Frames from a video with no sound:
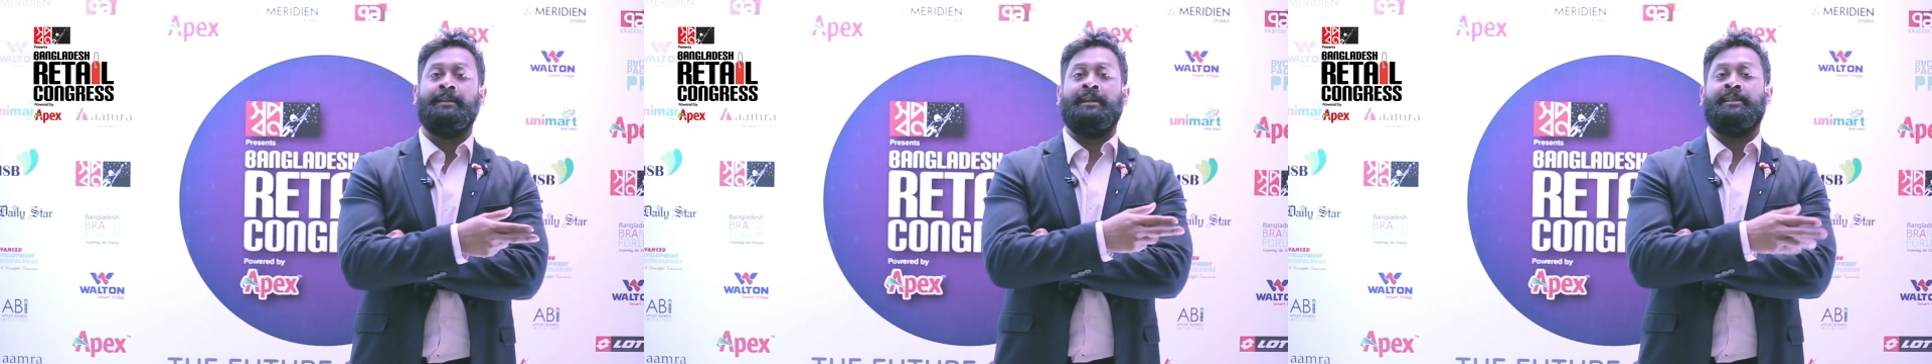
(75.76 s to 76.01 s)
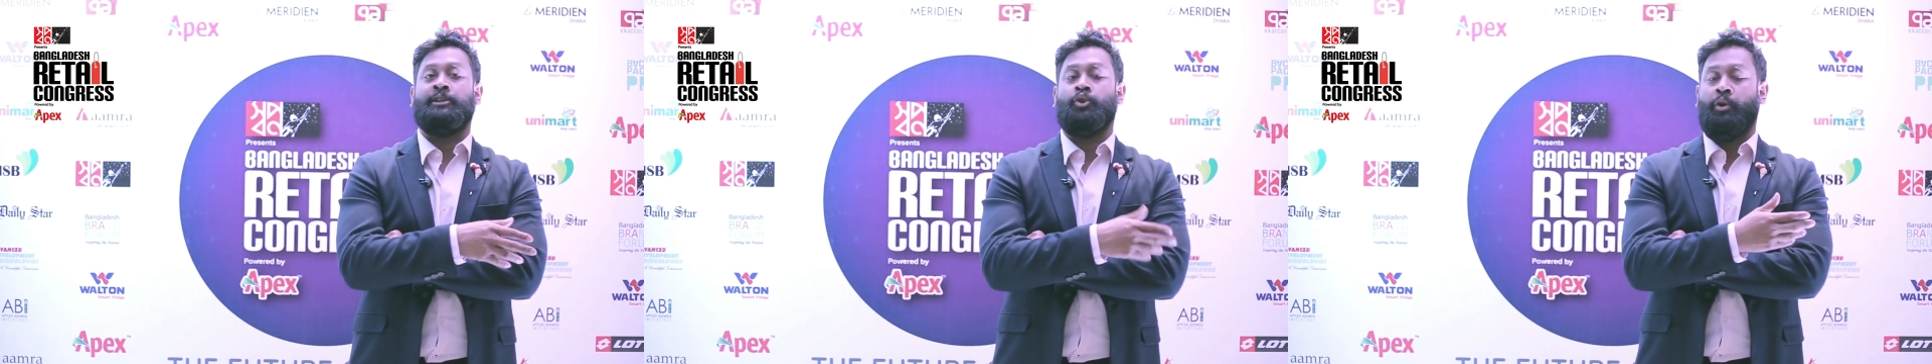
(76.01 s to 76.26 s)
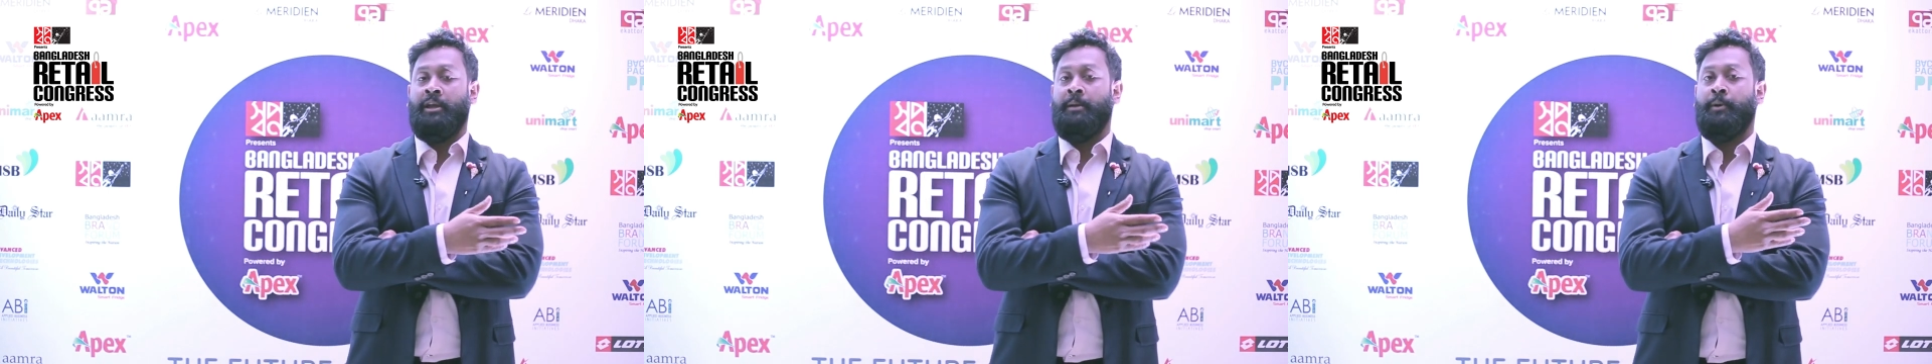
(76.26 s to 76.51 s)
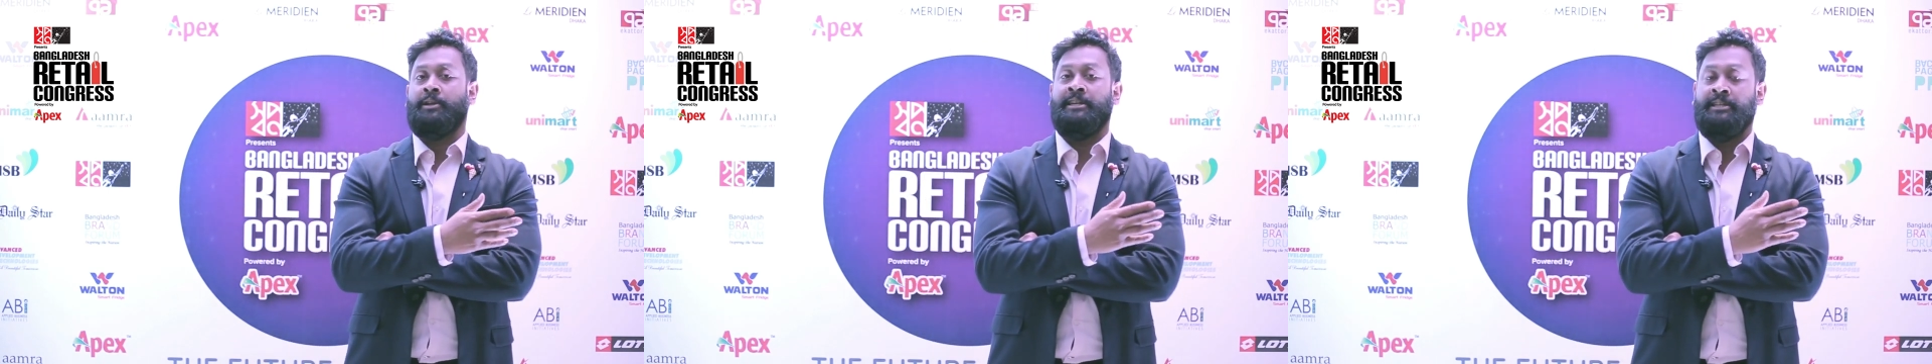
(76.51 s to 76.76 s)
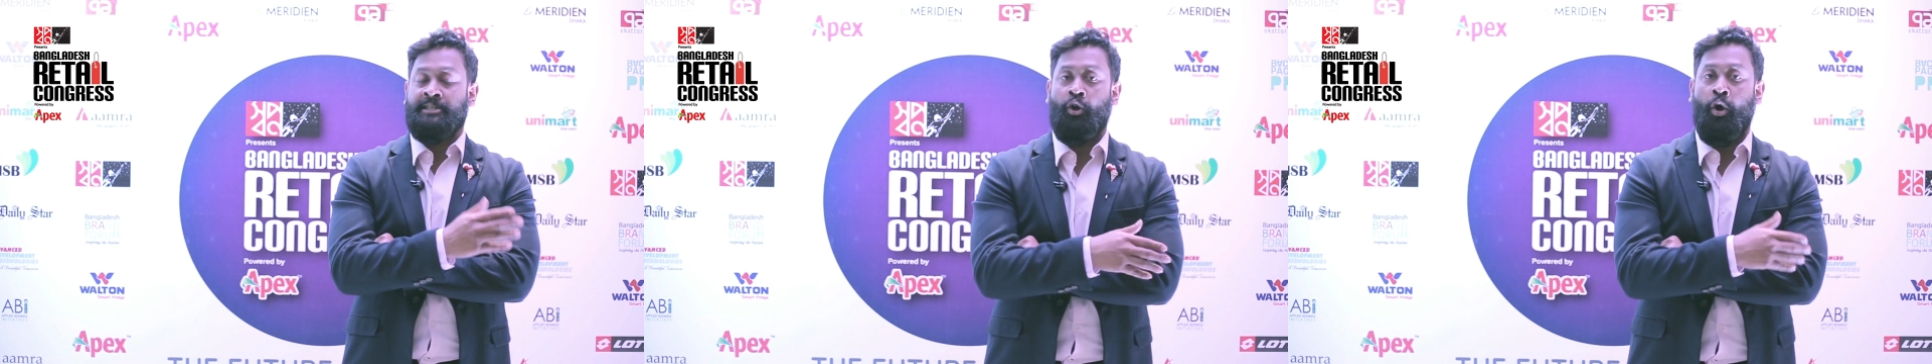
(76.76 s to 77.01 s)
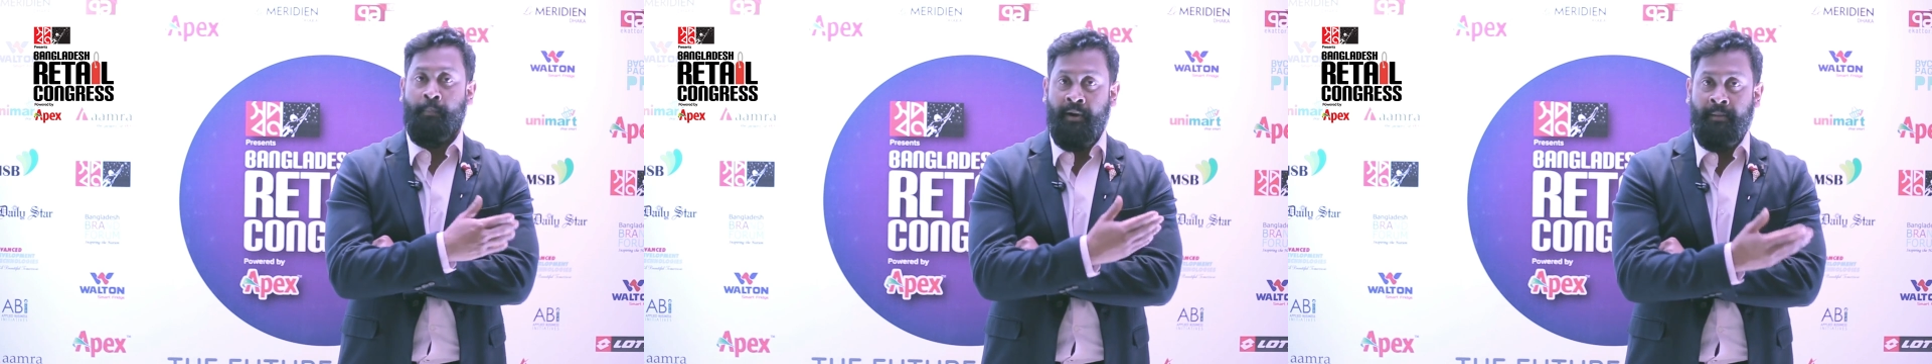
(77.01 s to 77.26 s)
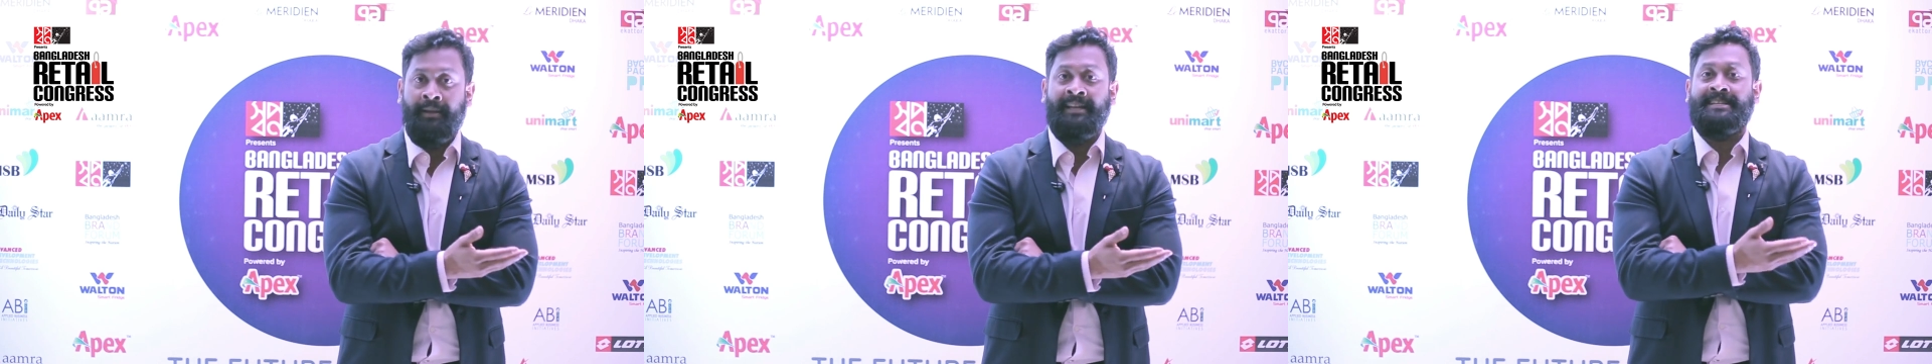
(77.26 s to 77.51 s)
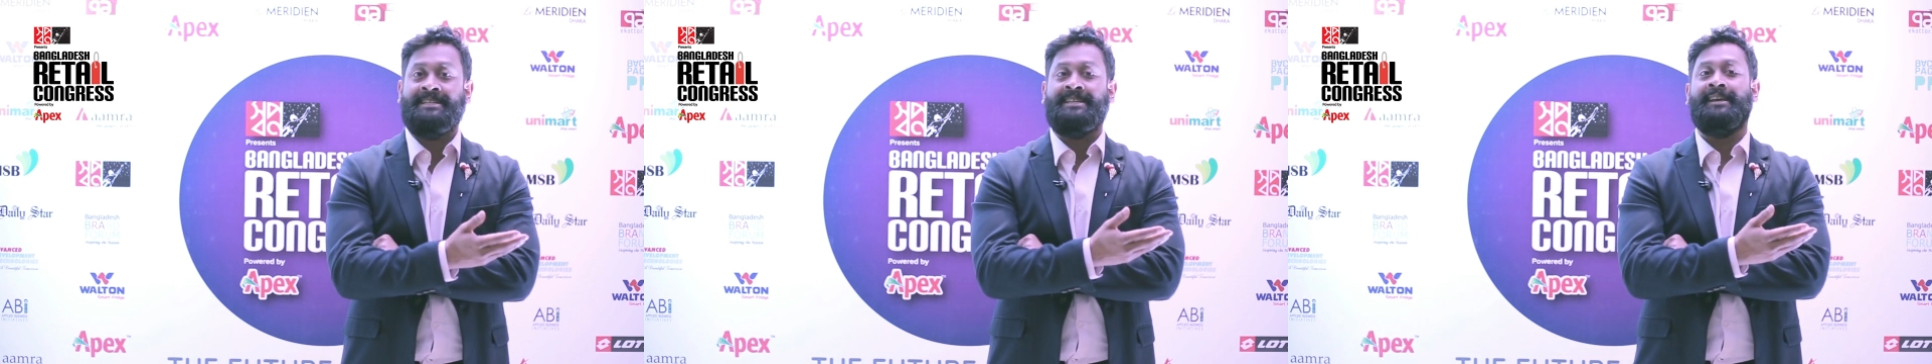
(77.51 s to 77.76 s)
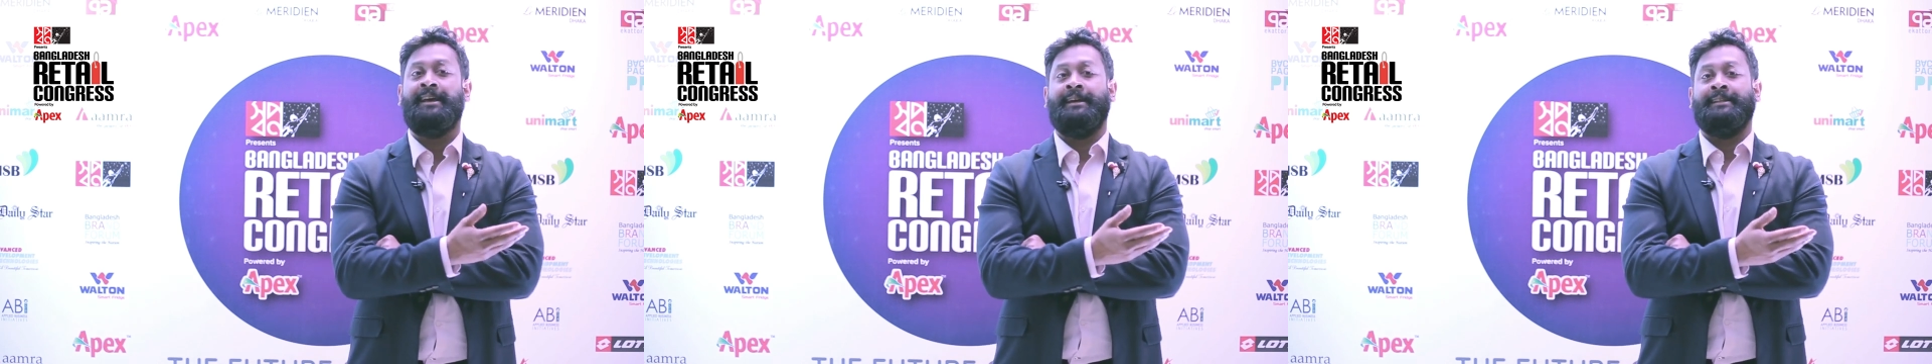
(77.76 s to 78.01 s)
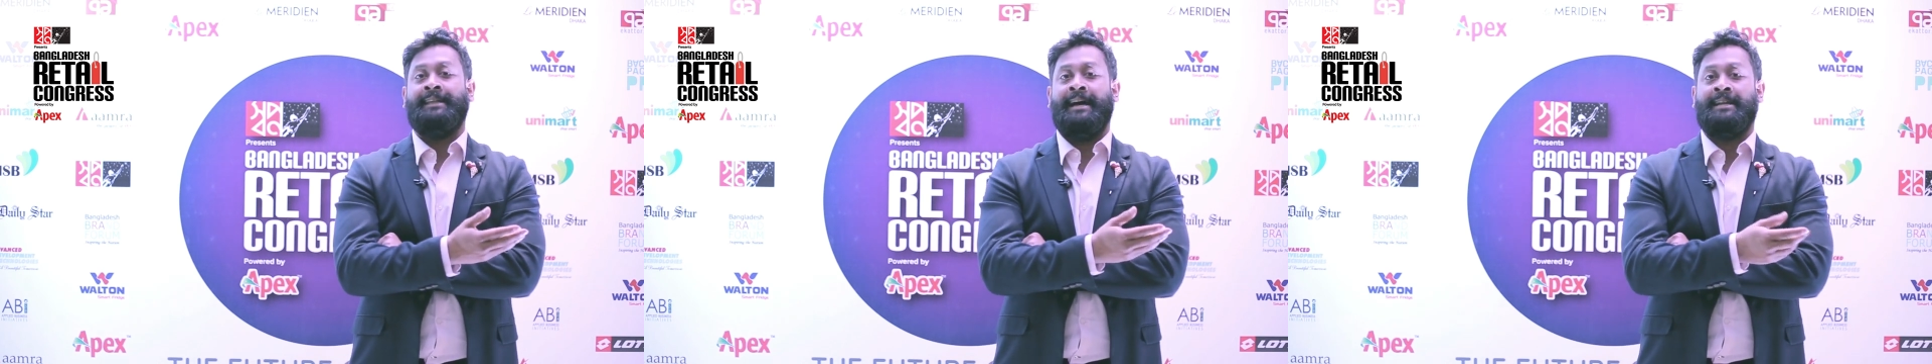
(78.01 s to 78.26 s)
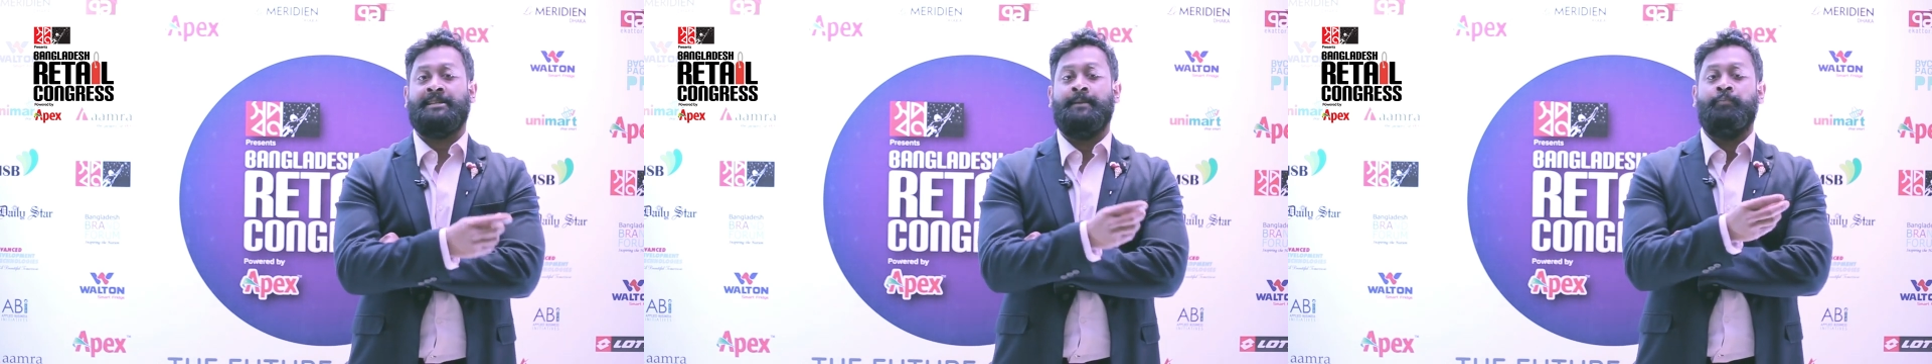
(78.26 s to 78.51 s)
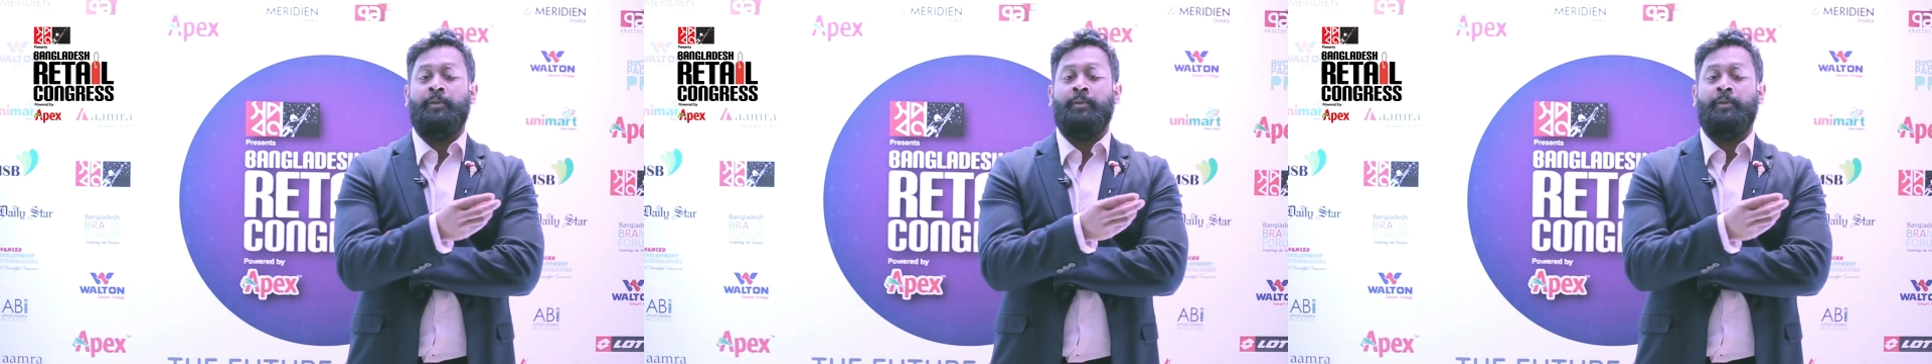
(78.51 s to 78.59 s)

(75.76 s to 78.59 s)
that they're talking about interoperability that